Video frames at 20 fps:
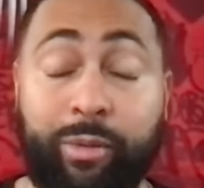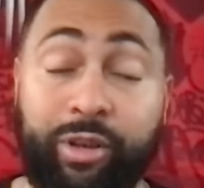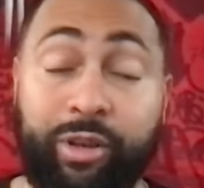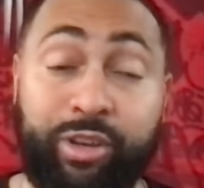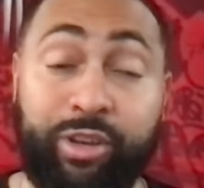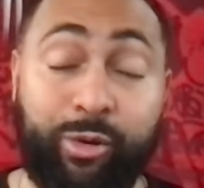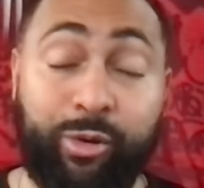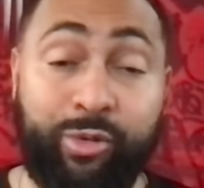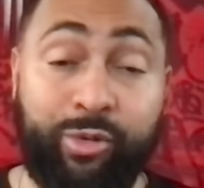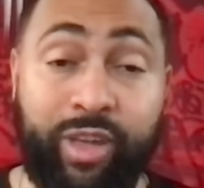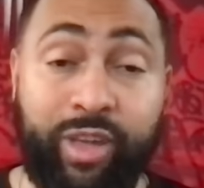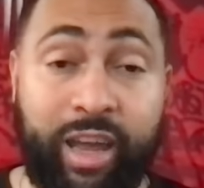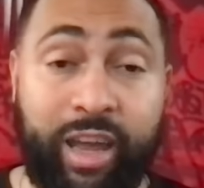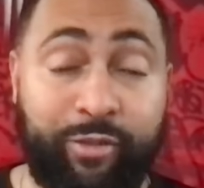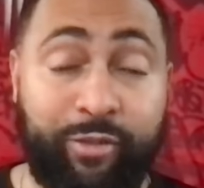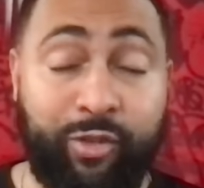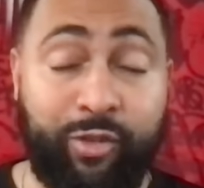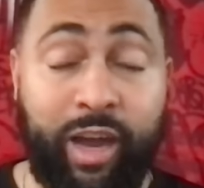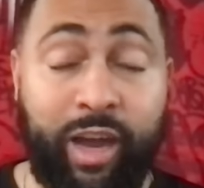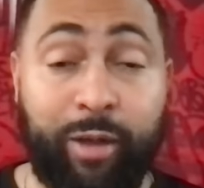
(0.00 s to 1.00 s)
to deal with that
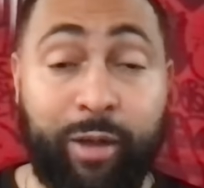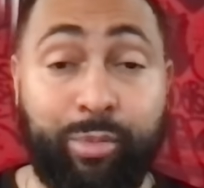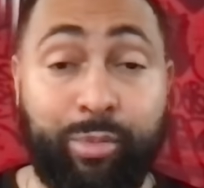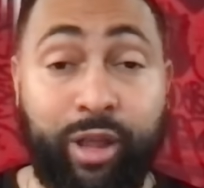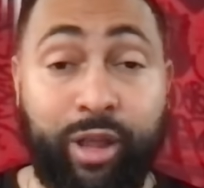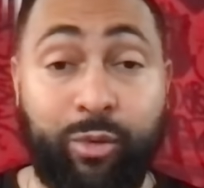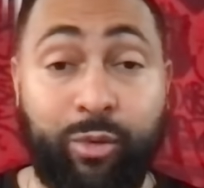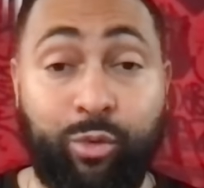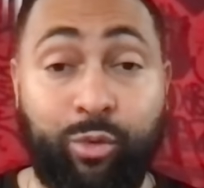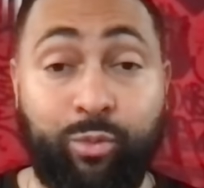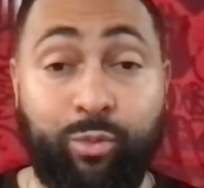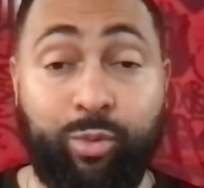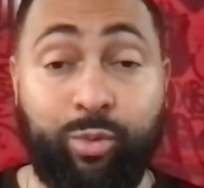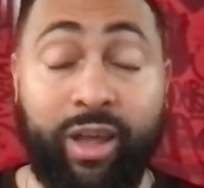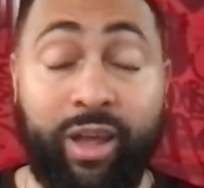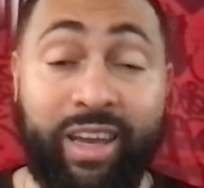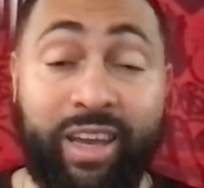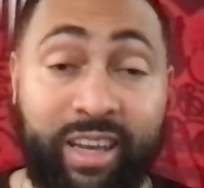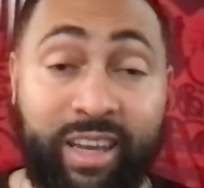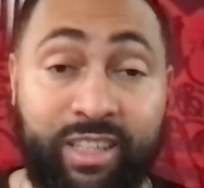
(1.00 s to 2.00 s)
if you got to
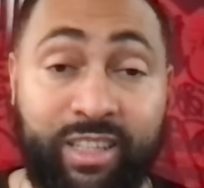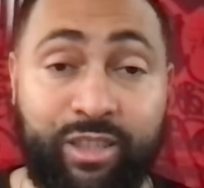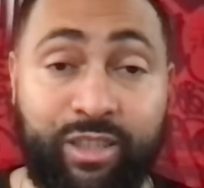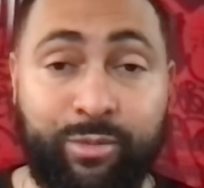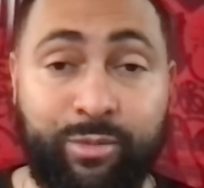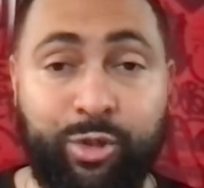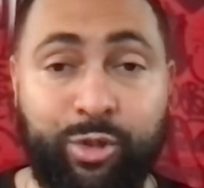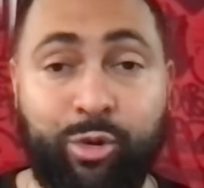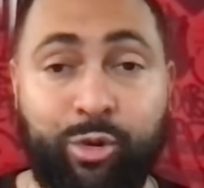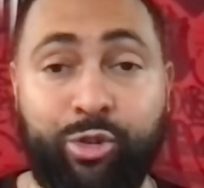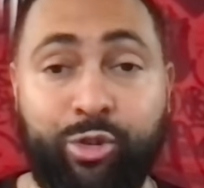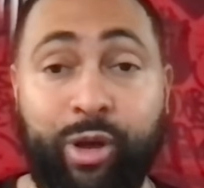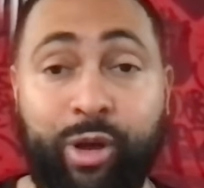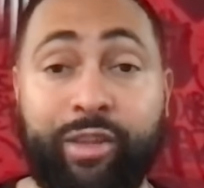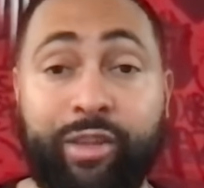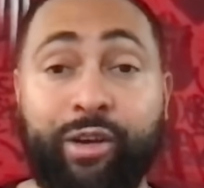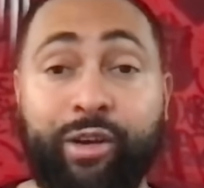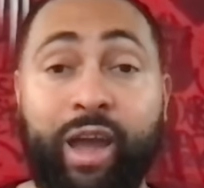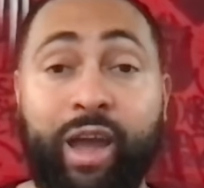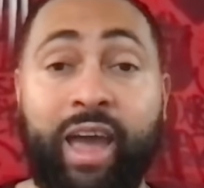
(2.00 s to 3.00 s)
play against him? So would you
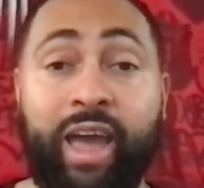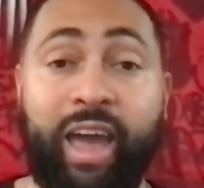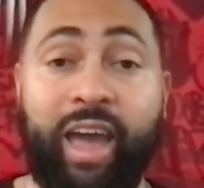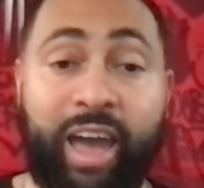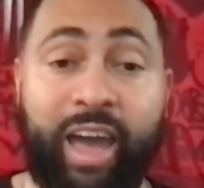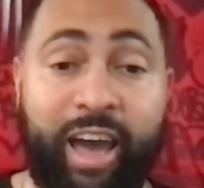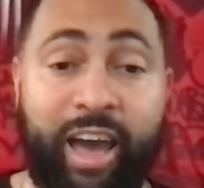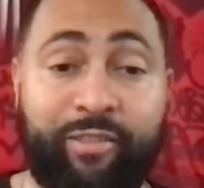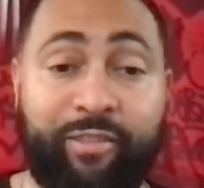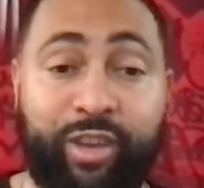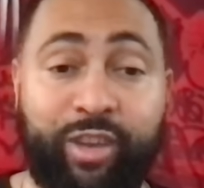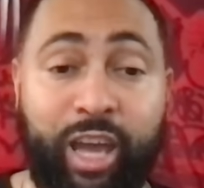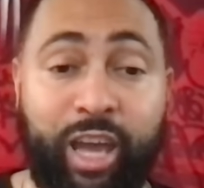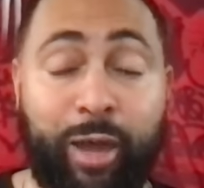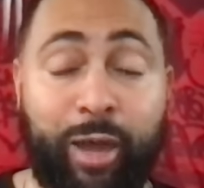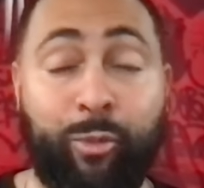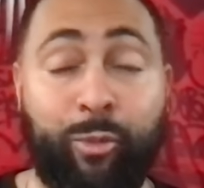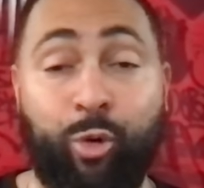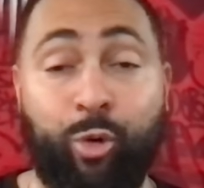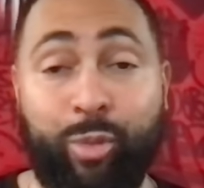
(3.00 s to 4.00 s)
rather have
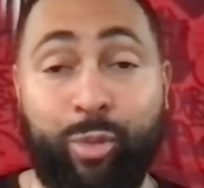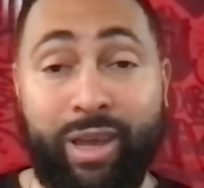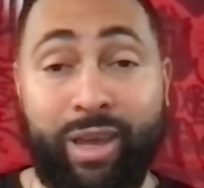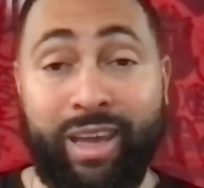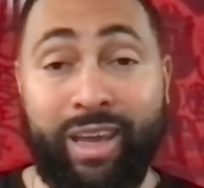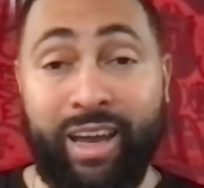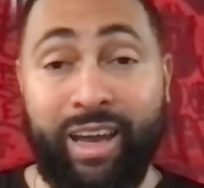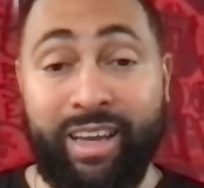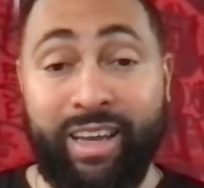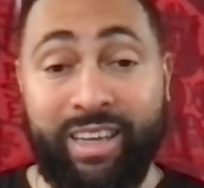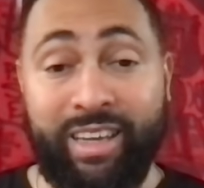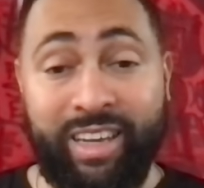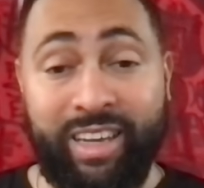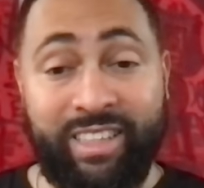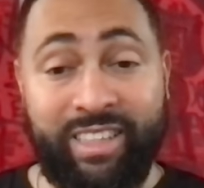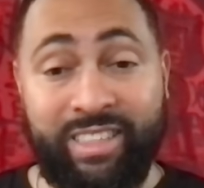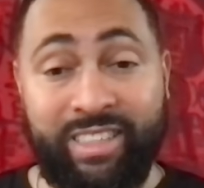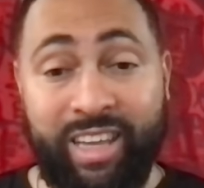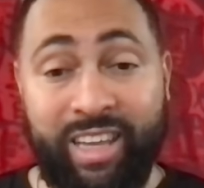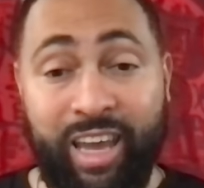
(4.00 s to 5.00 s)
Dame or be
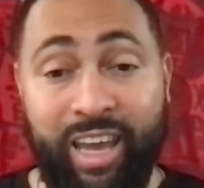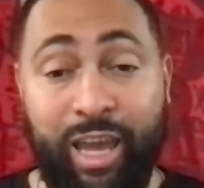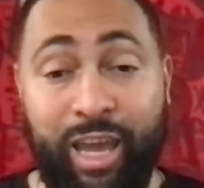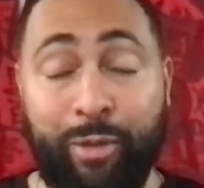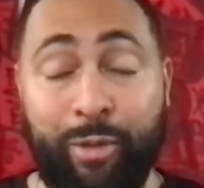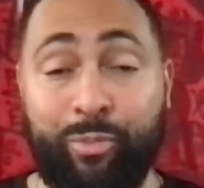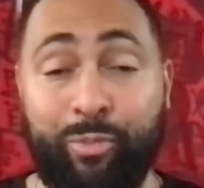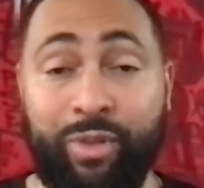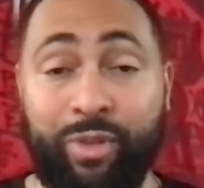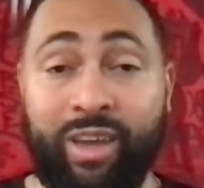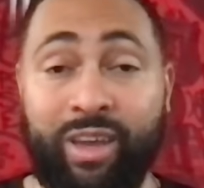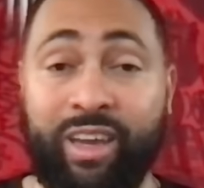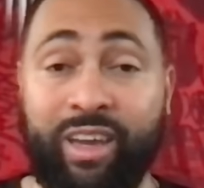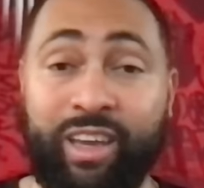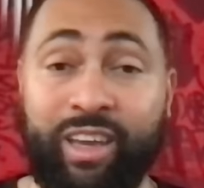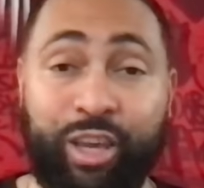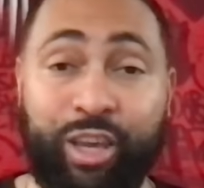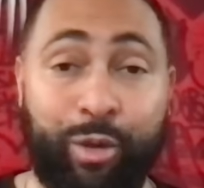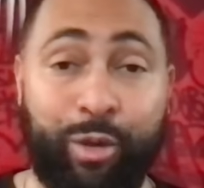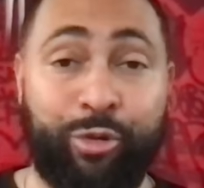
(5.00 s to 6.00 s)
against Dame?
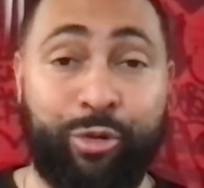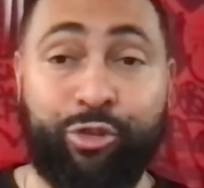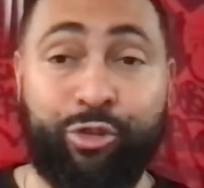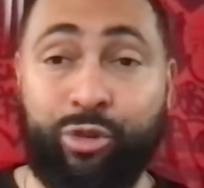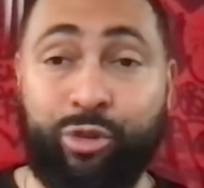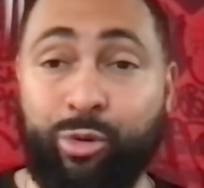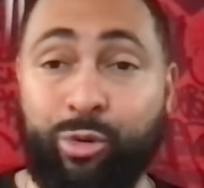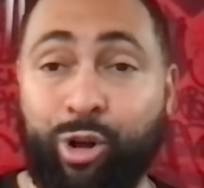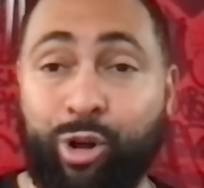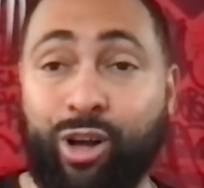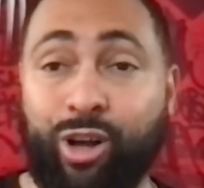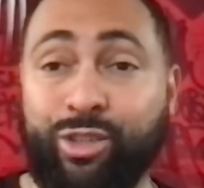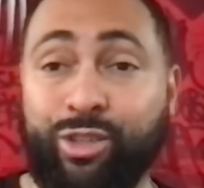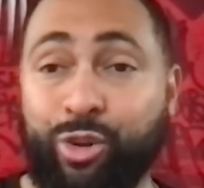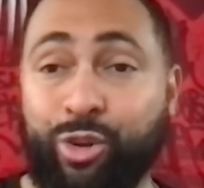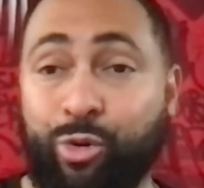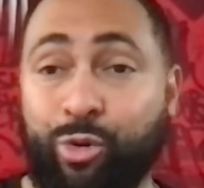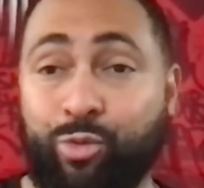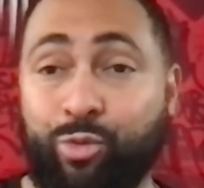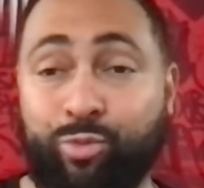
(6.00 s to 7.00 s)
Chemistry would
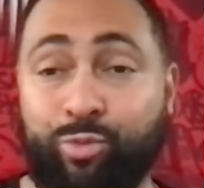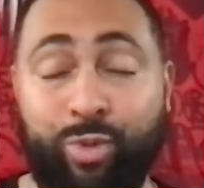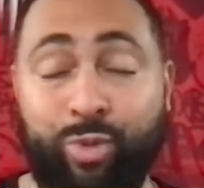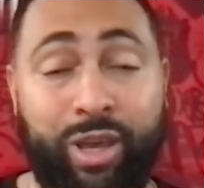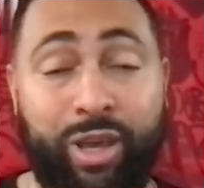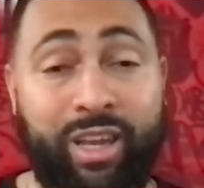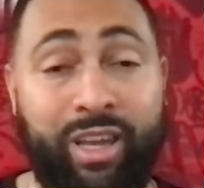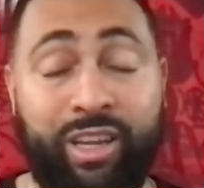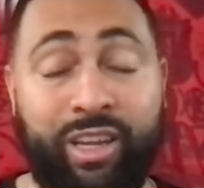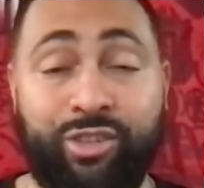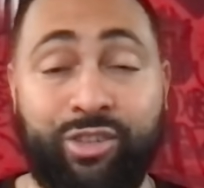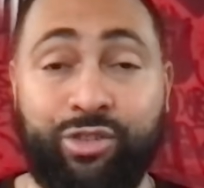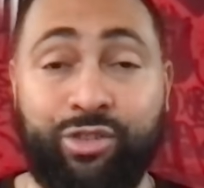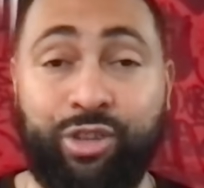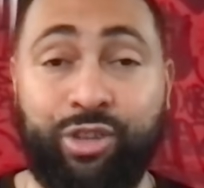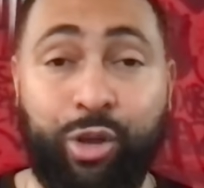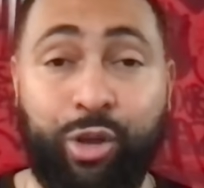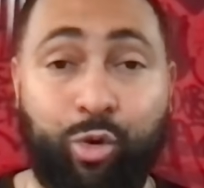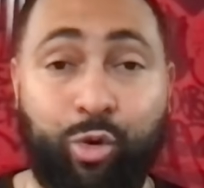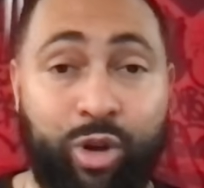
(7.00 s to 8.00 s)
also be an
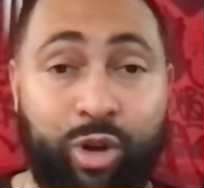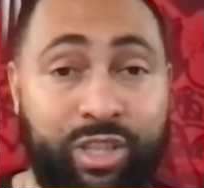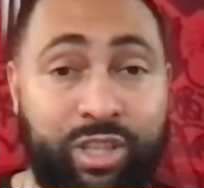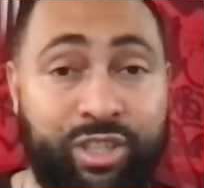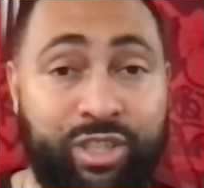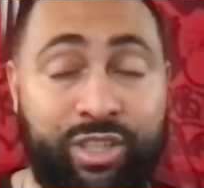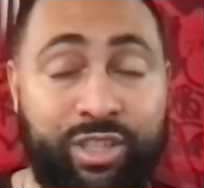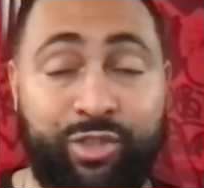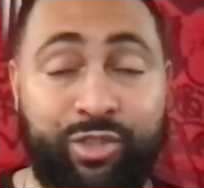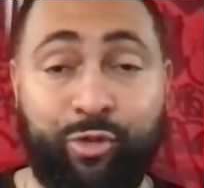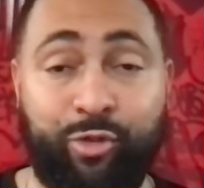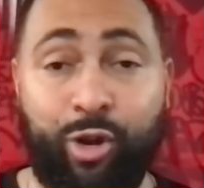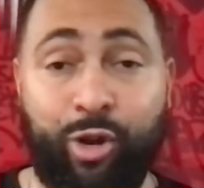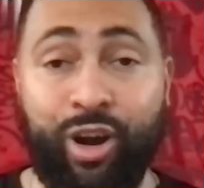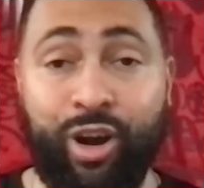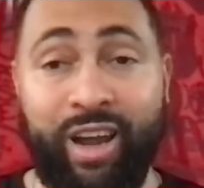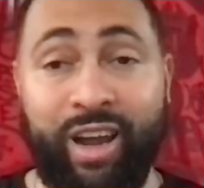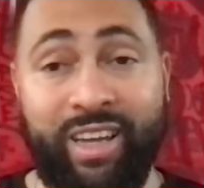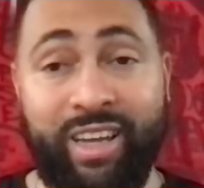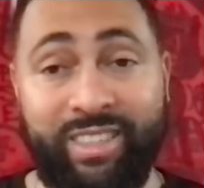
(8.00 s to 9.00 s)
interesting question as
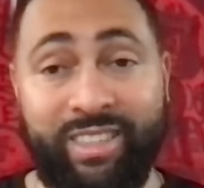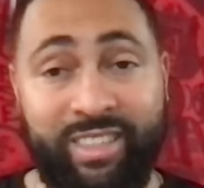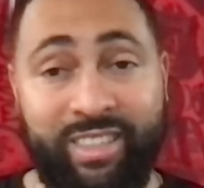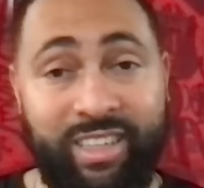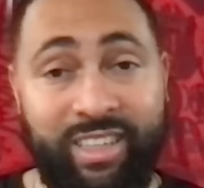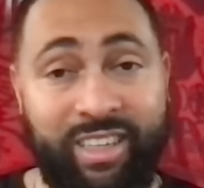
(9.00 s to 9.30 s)
far as